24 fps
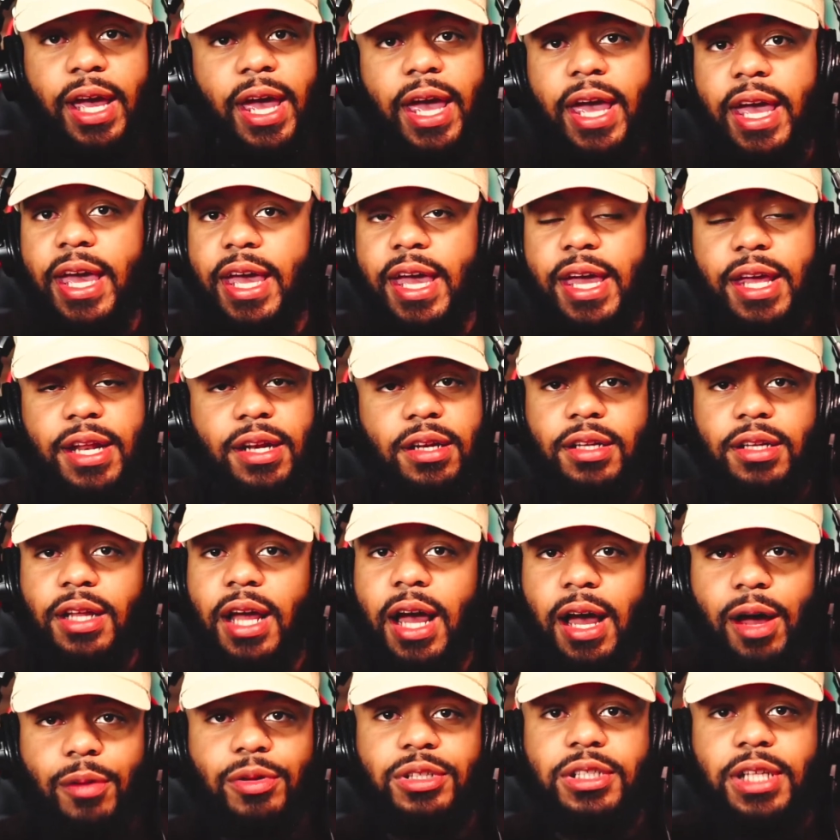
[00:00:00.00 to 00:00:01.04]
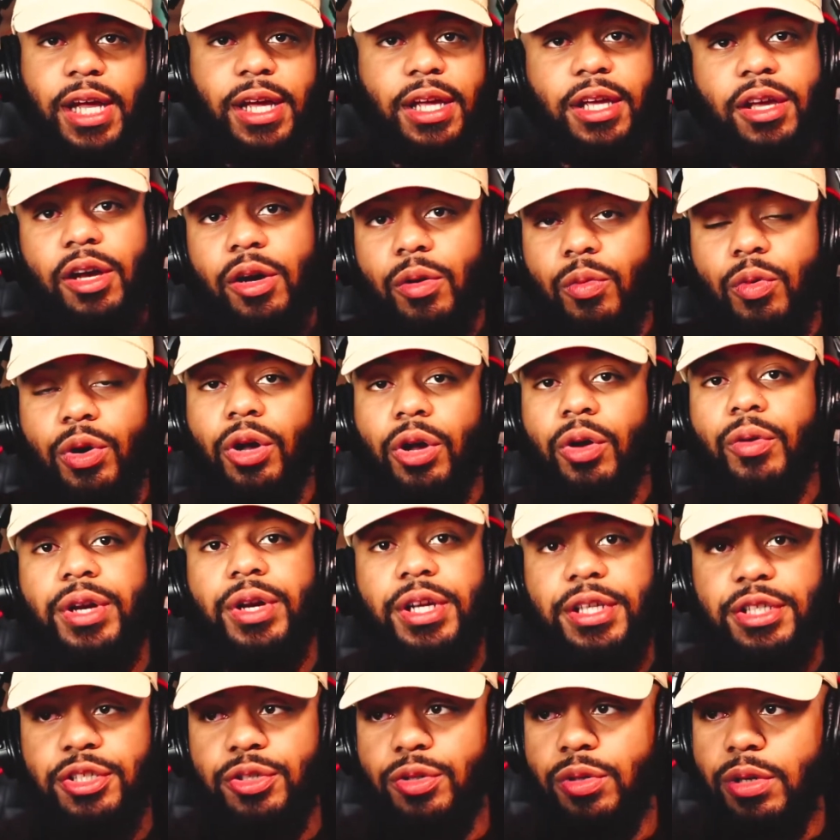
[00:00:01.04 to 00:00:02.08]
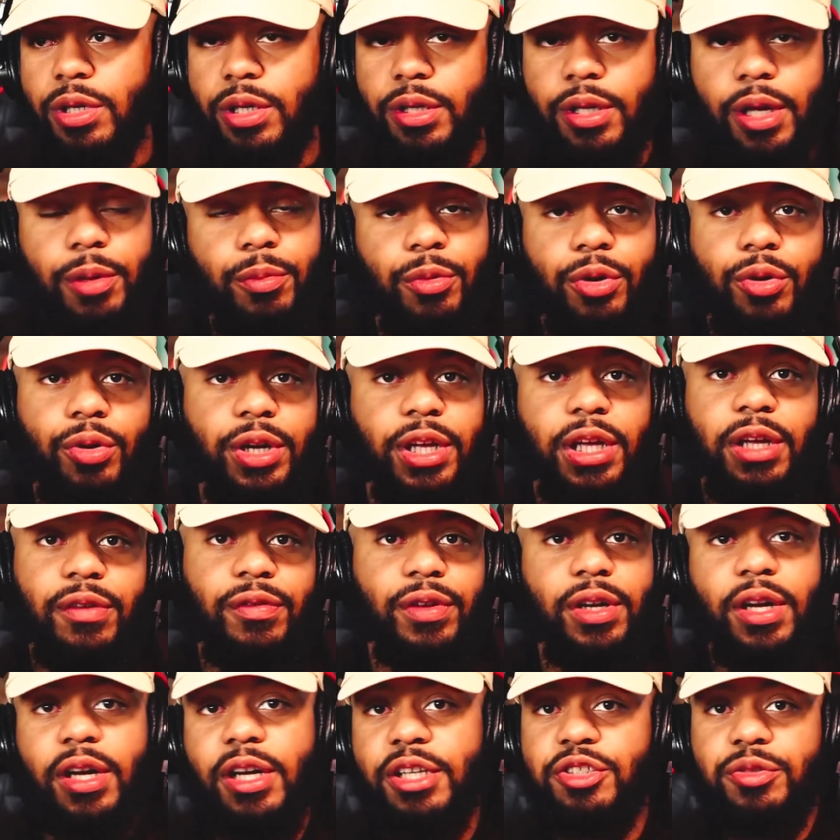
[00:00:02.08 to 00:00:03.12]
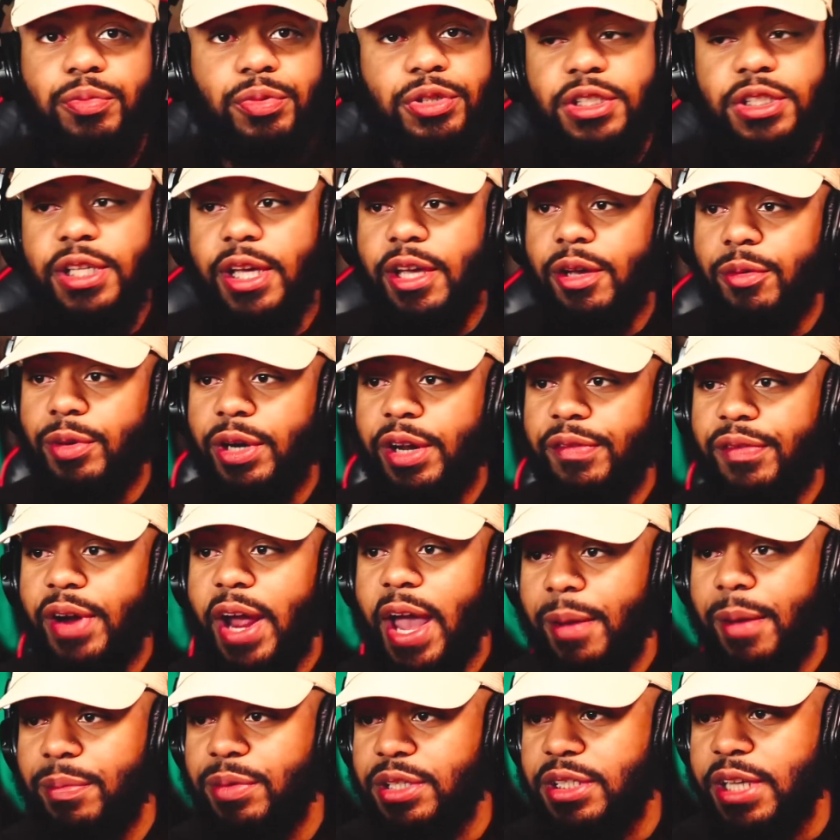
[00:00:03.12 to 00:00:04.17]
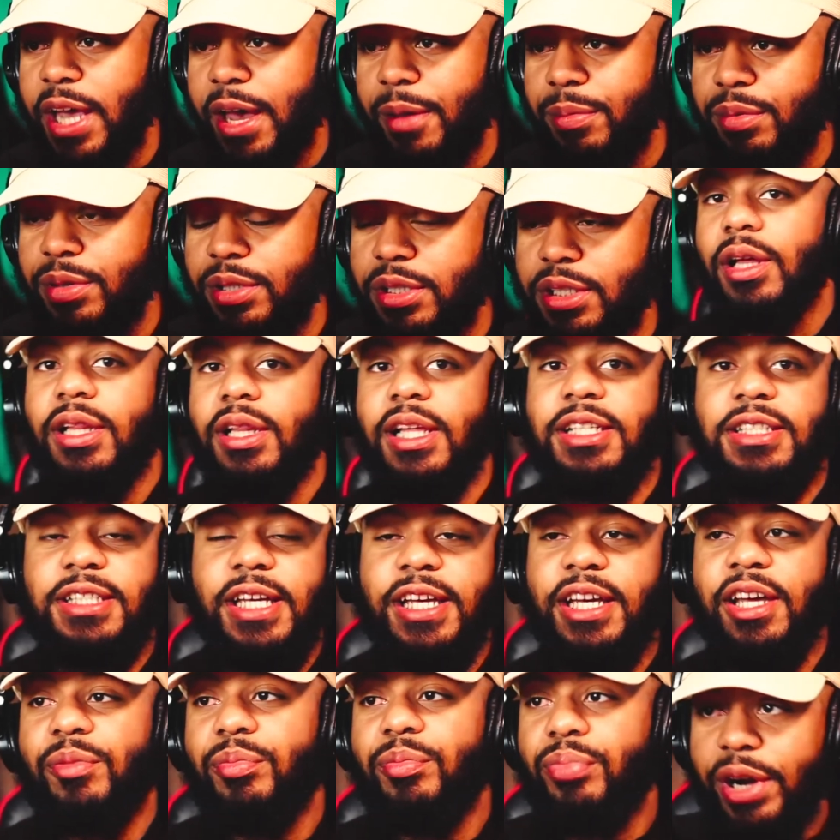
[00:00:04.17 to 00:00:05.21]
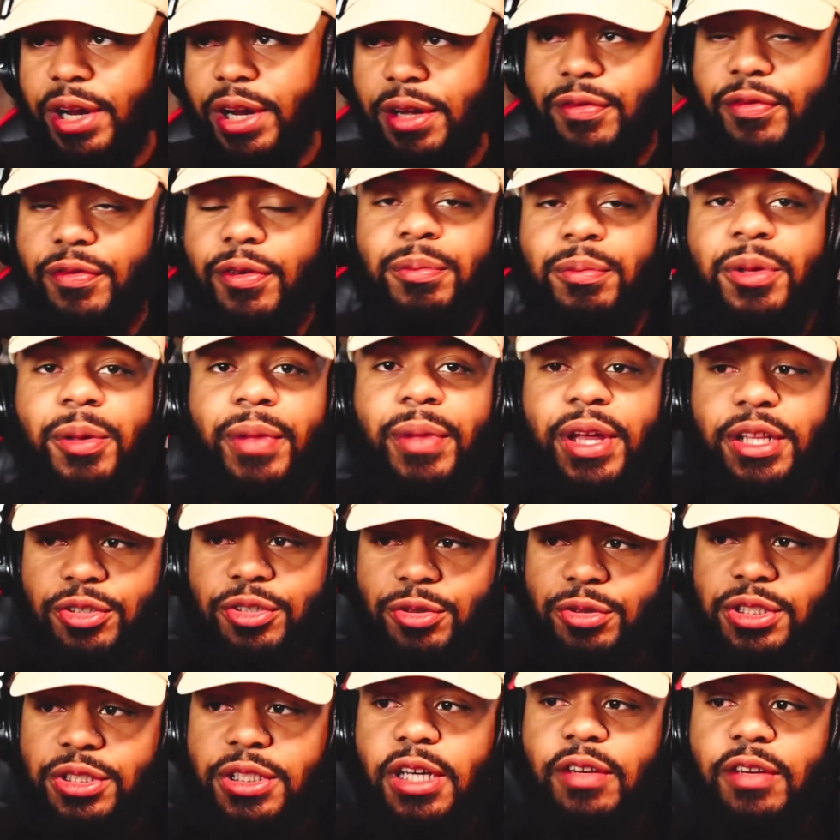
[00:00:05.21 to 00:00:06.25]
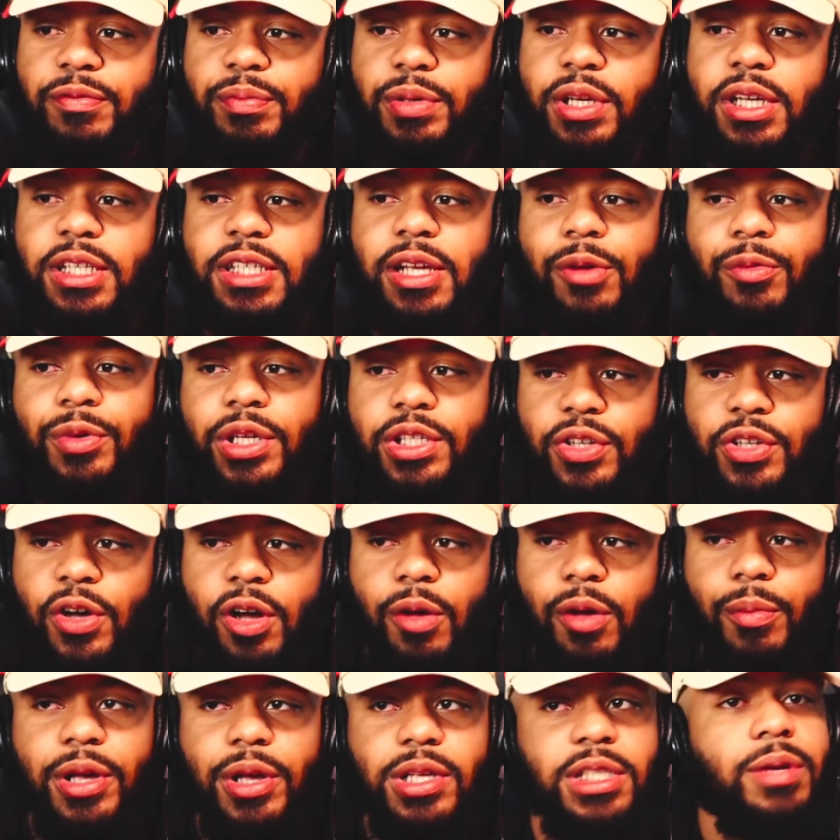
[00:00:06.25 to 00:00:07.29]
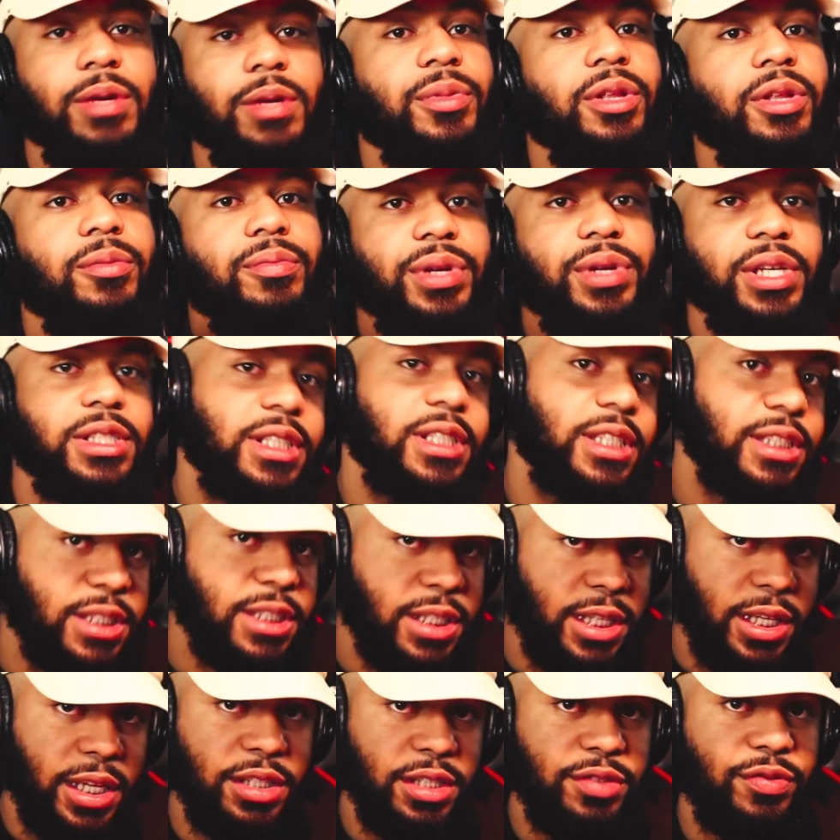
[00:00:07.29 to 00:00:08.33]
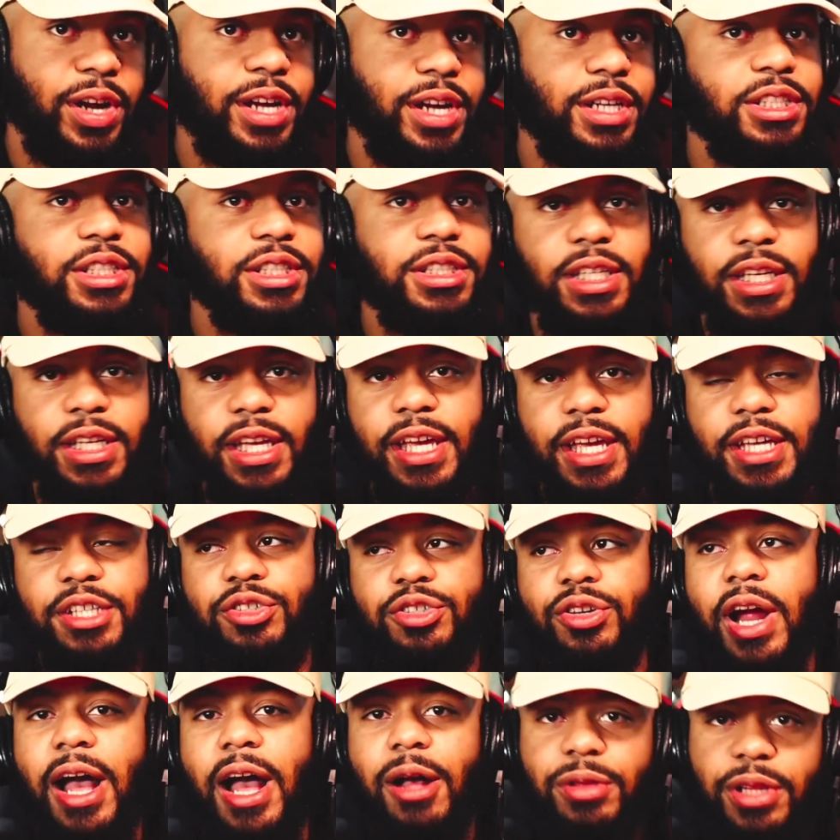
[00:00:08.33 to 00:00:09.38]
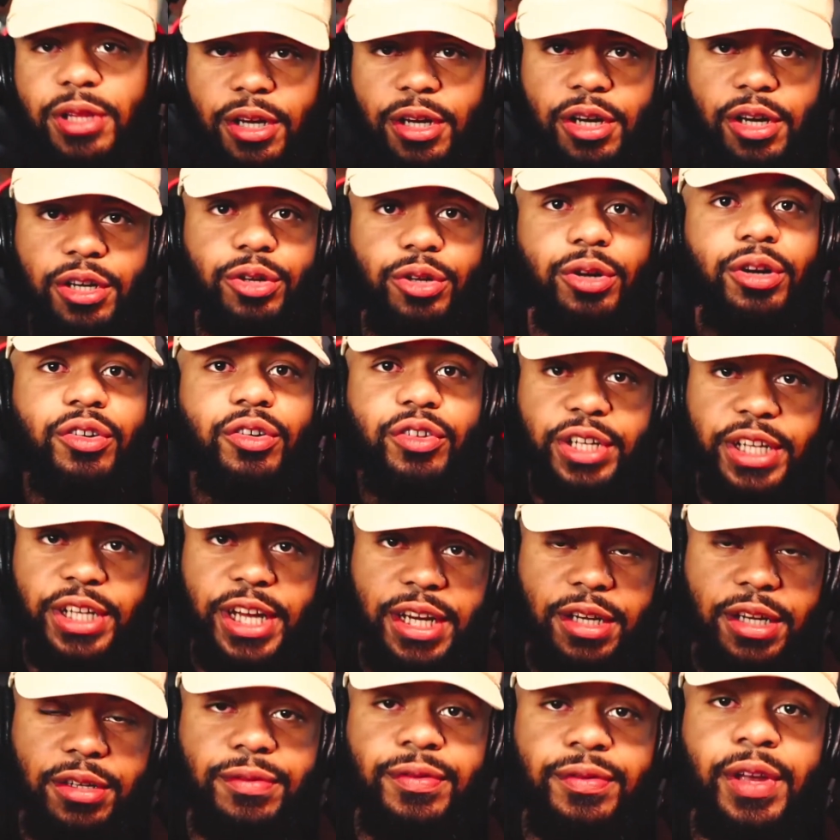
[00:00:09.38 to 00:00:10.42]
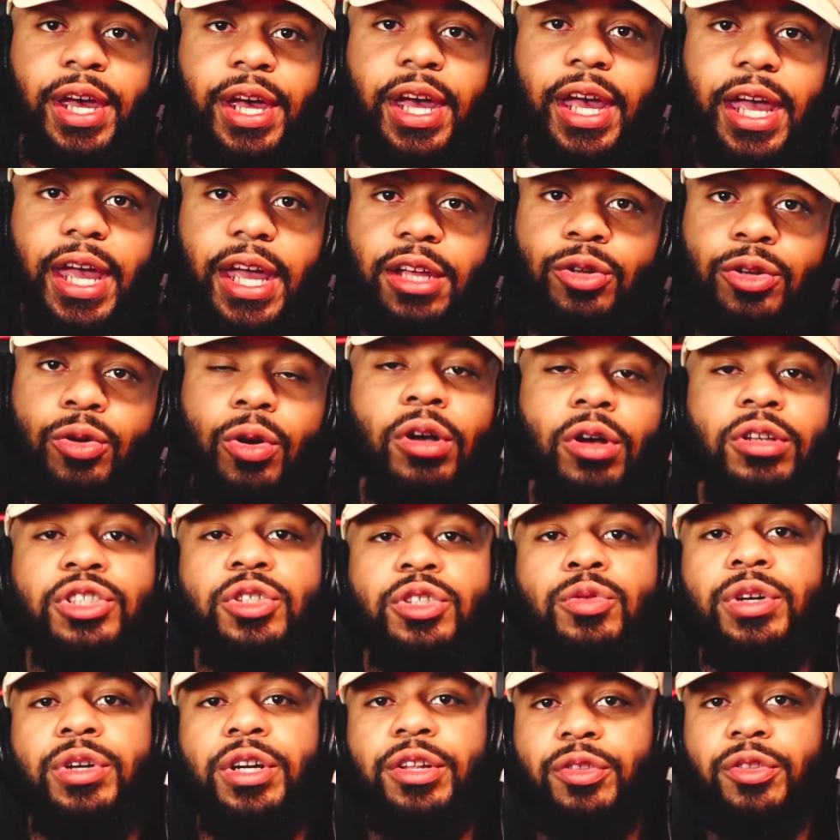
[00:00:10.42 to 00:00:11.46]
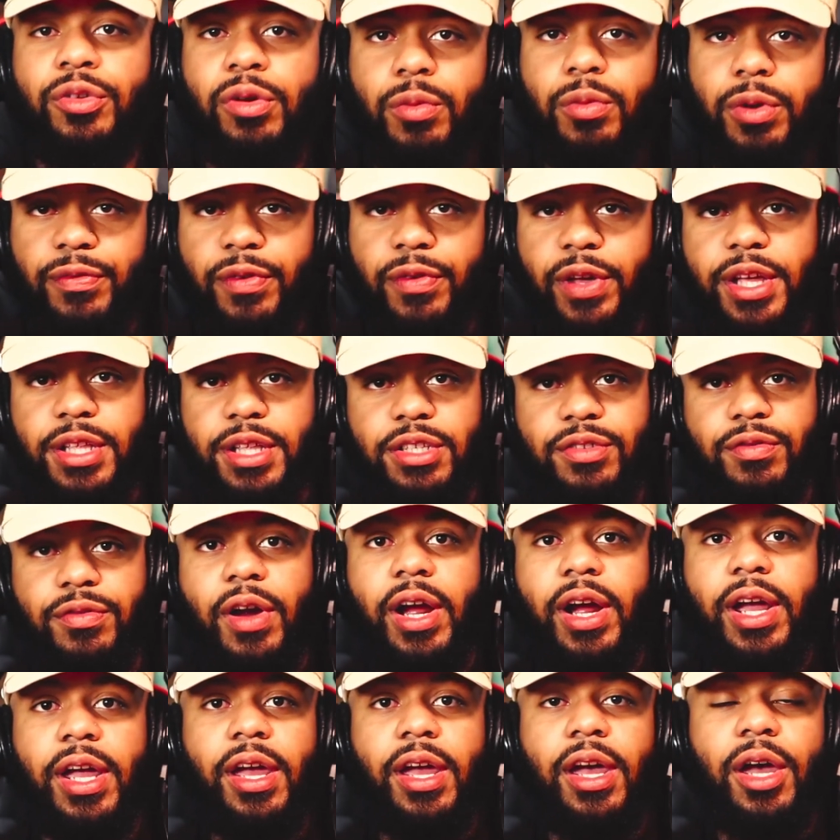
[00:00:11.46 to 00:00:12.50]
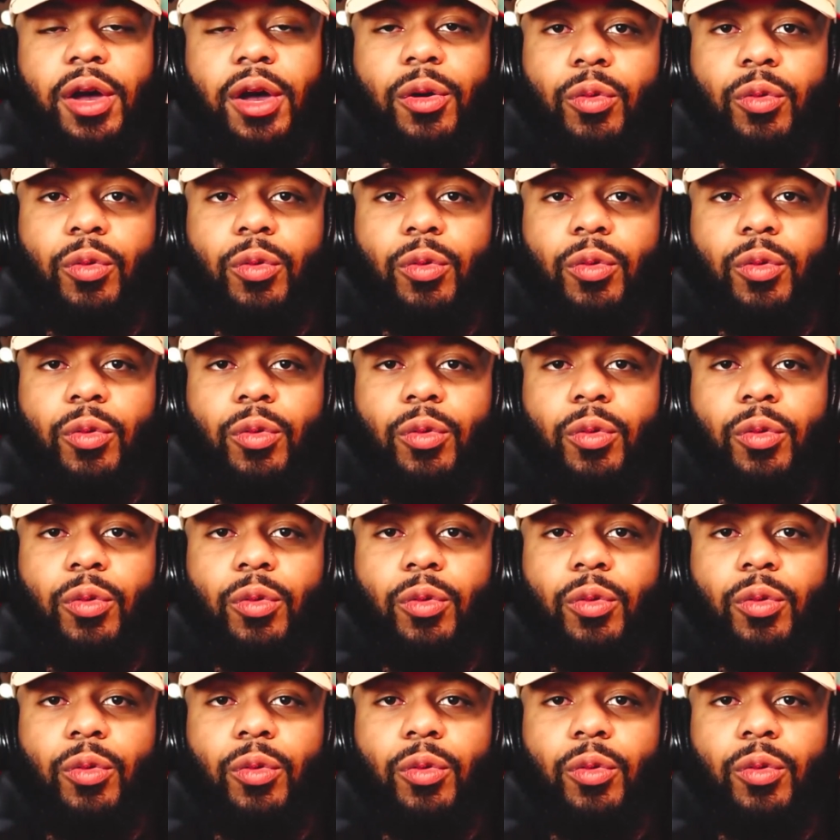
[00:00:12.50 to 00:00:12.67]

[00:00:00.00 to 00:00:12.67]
And I was like, yo, we're going into it and we're going to give it 100%, and whatever happens, happens. Let's take a break from the mental stuff because I want to talk about some of the business things, right? Just in case you're out there and you're creative and you also want to throw events, right?